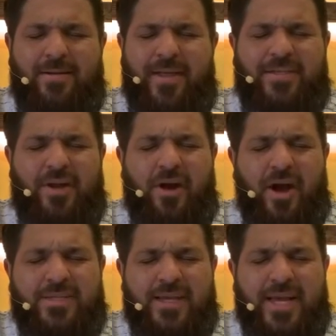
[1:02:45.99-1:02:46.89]
that's going to
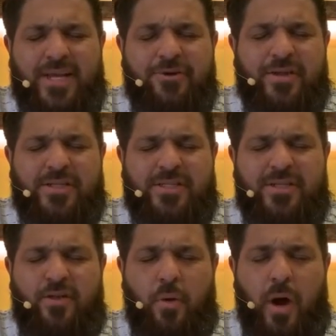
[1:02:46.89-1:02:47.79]
cause a hindrance
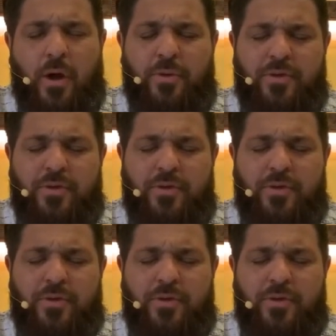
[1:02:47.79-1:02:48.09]
to their walk